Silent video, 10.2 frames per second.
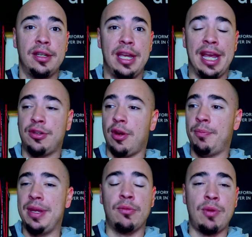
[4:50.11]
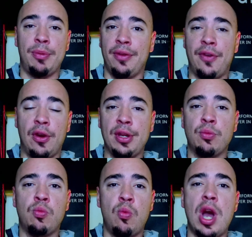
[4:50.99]
XRP and Ripple have already
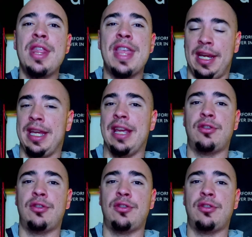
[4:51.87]
won that case